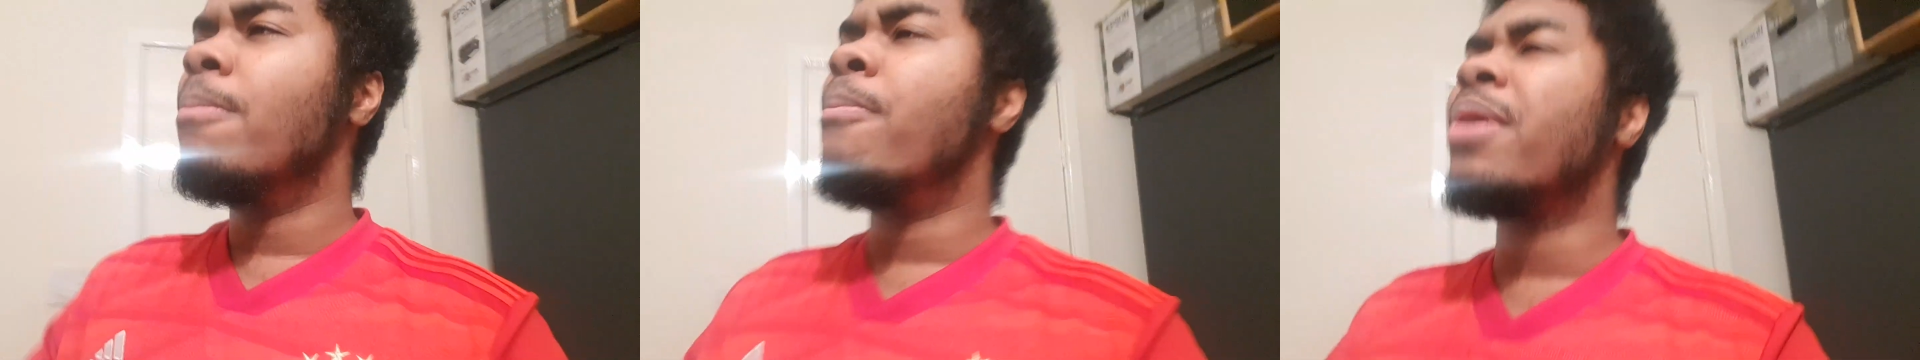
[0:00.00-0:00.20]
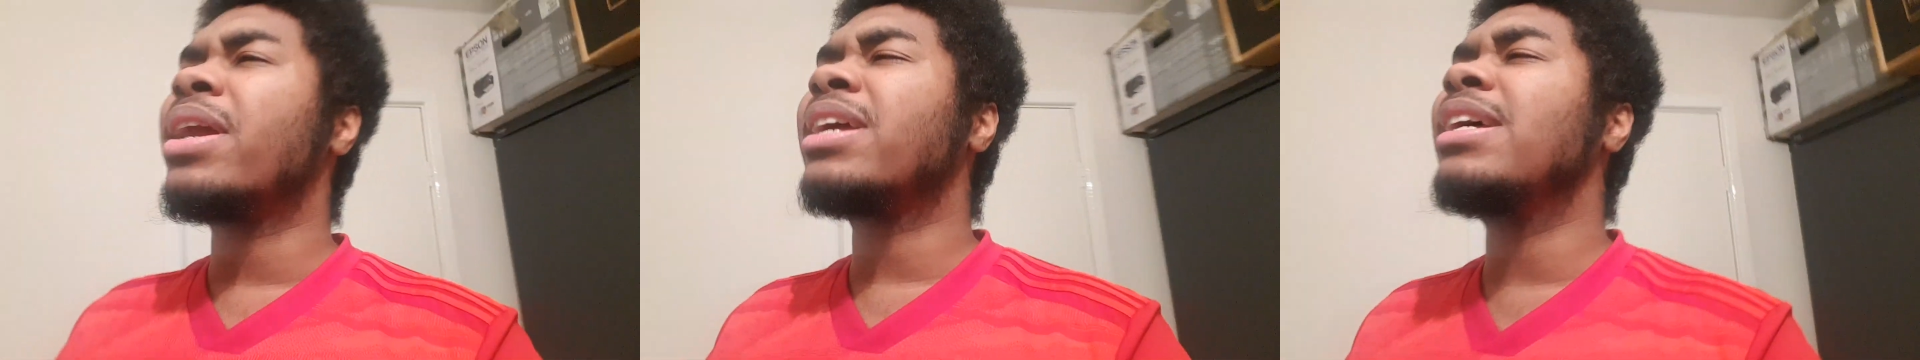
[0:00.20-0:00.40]

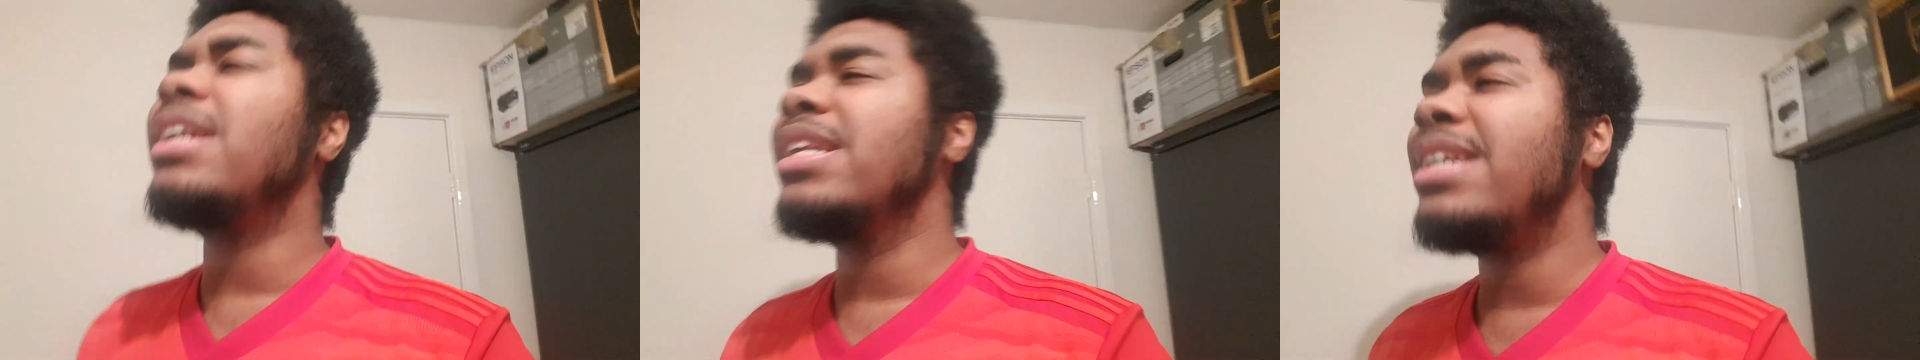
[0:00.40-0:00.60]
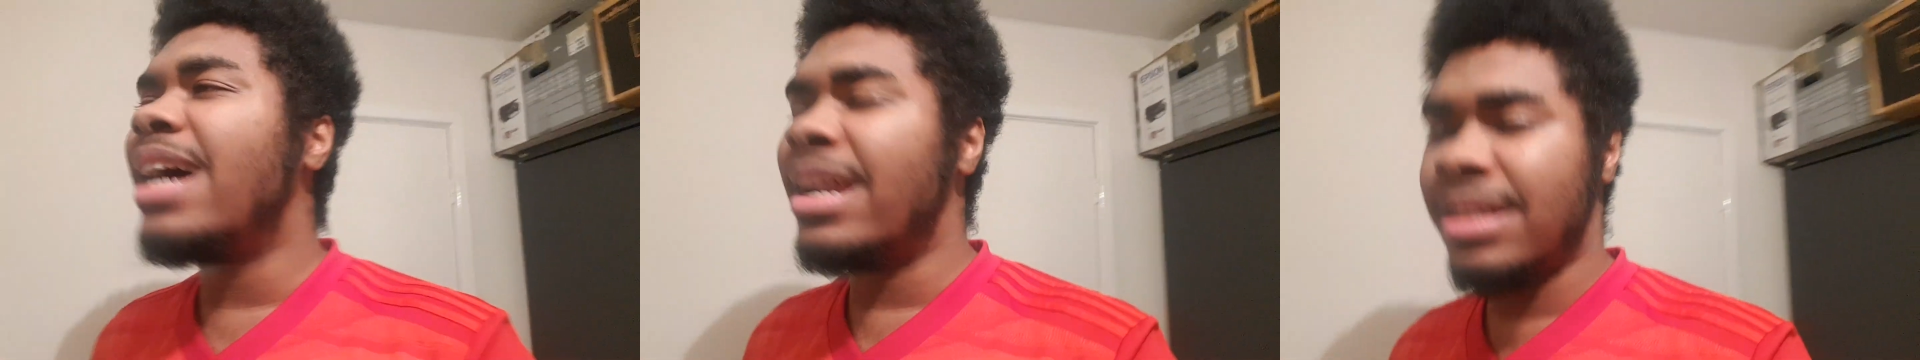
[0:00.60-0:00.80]

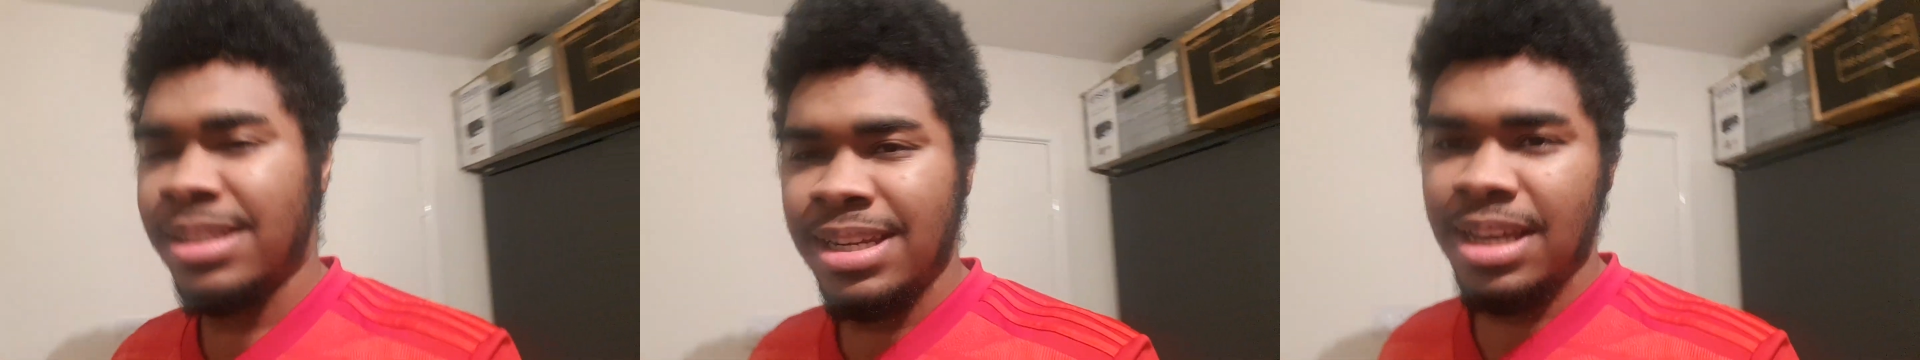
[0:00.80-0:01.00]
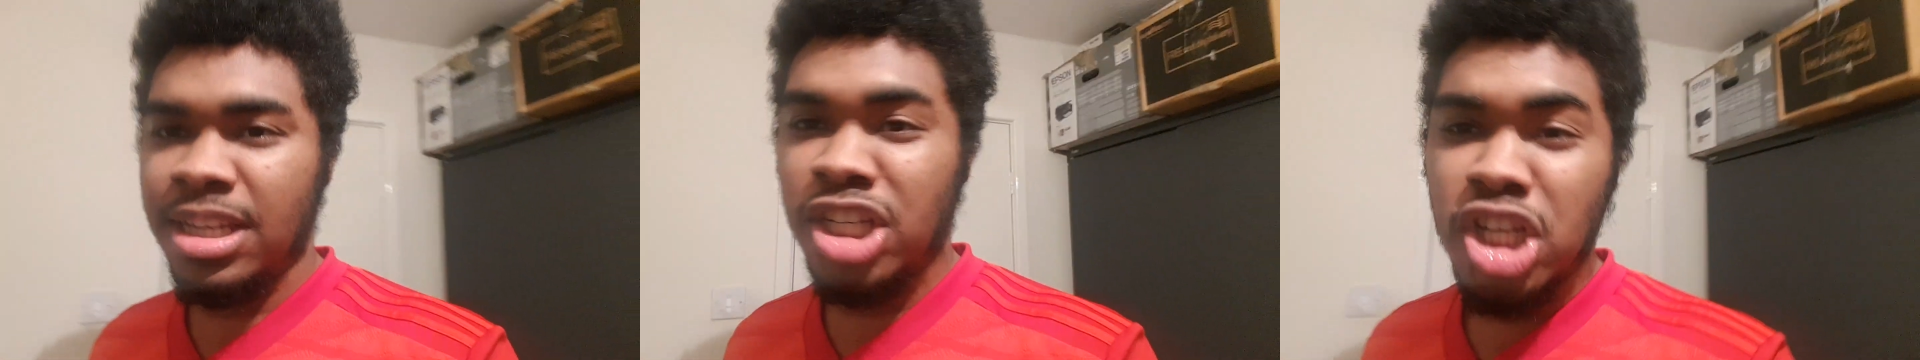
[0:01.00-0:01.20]

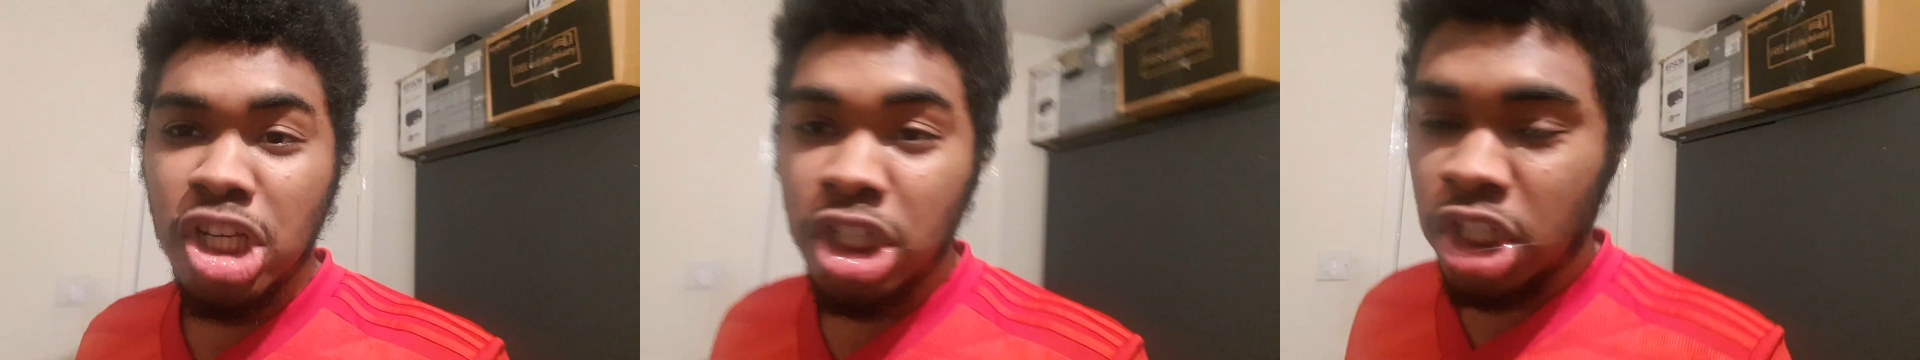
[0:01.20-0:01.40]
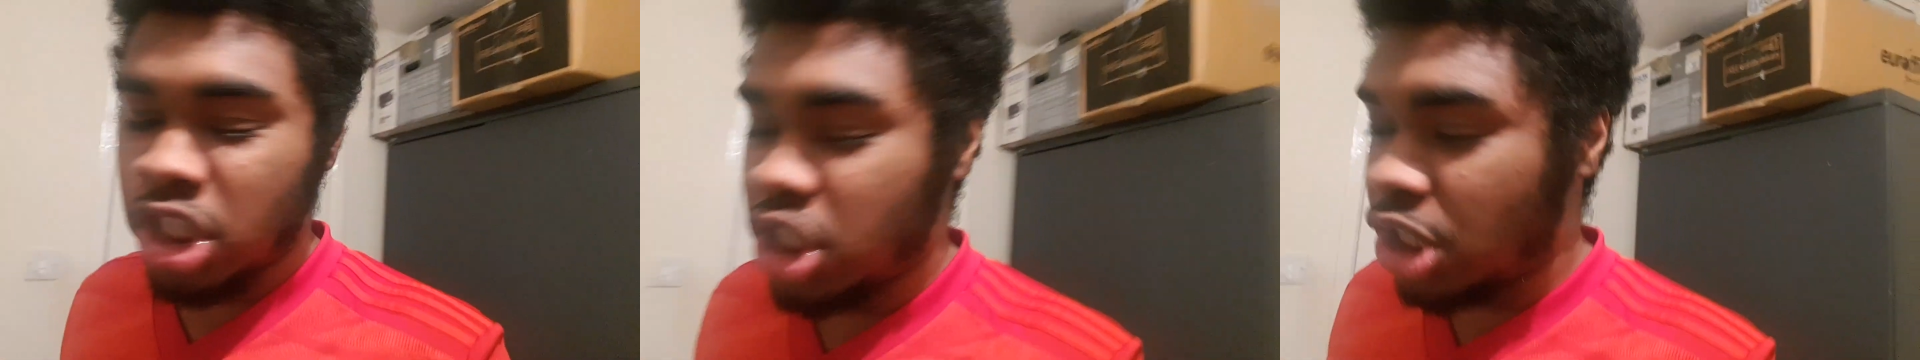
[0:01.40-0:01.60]
Brilliante
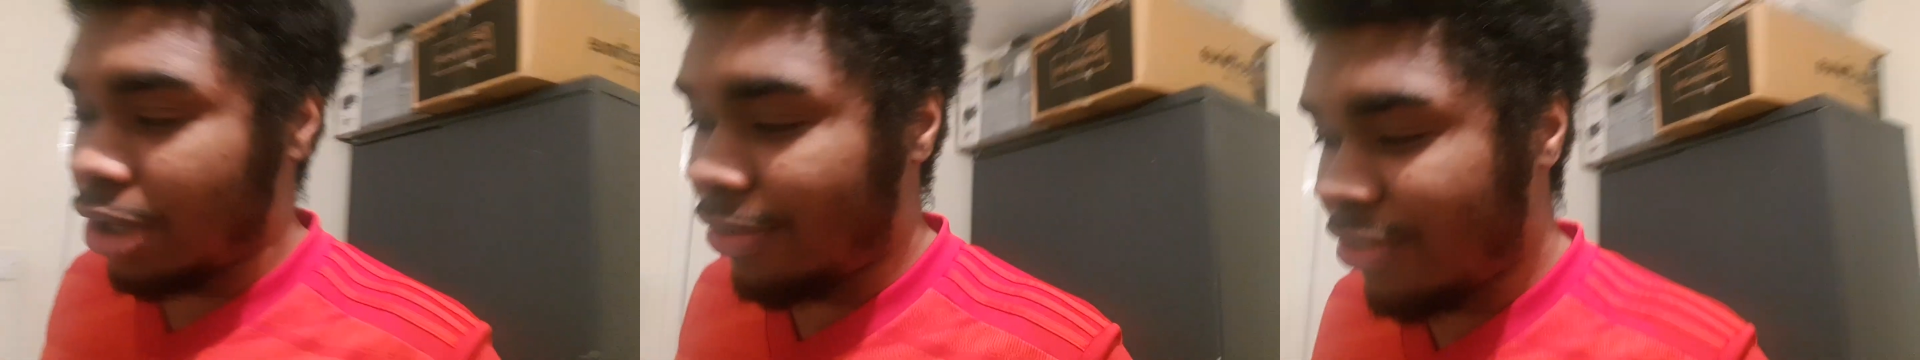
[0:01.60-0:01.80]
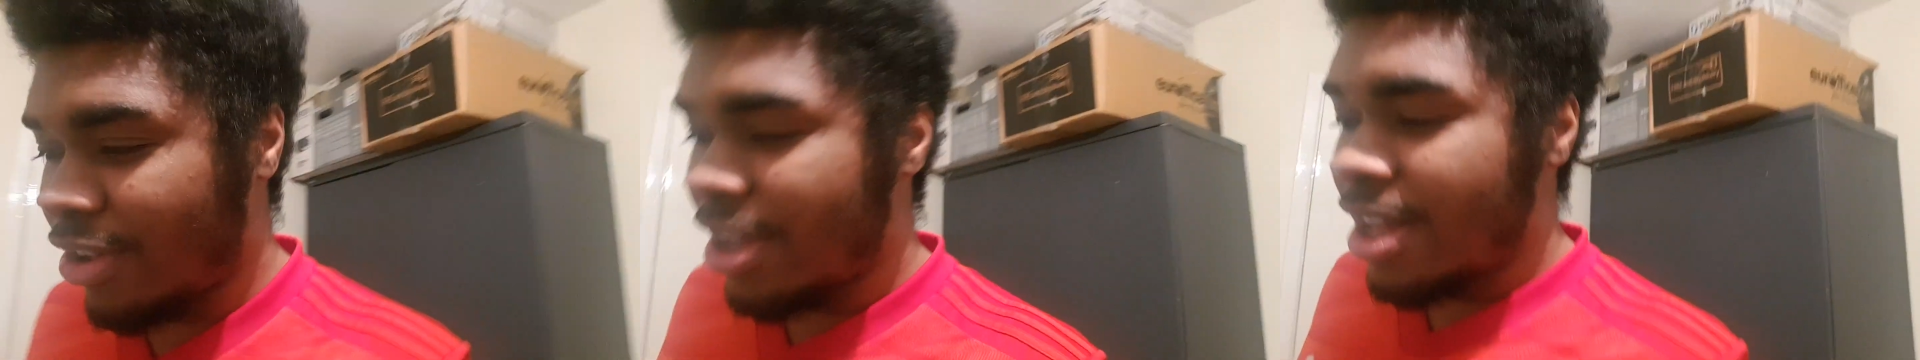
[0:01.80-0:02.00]

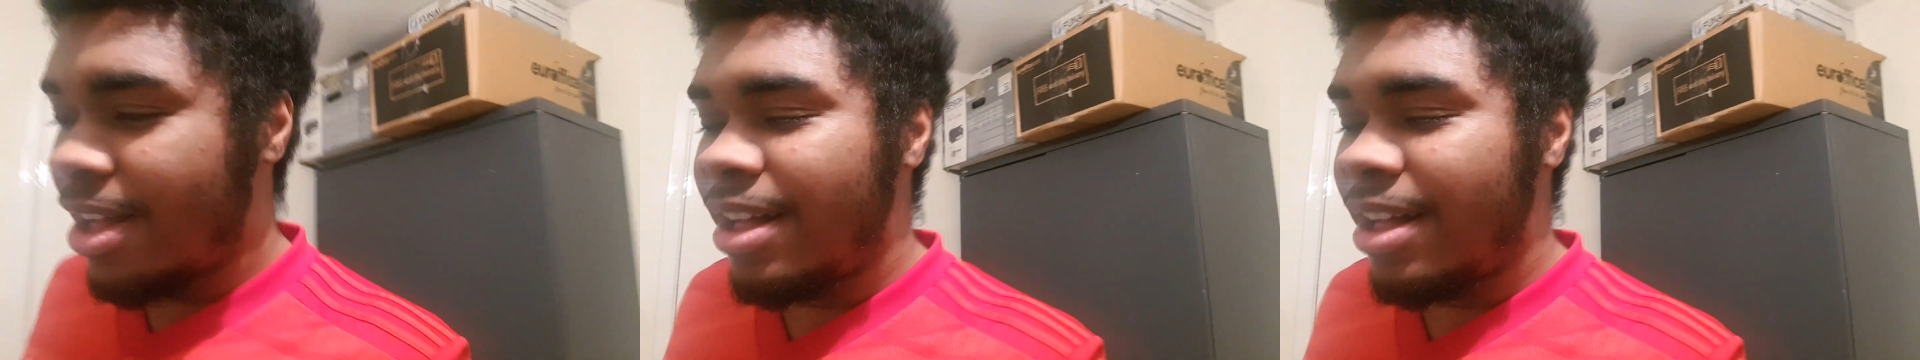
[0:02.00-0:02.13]
stuff.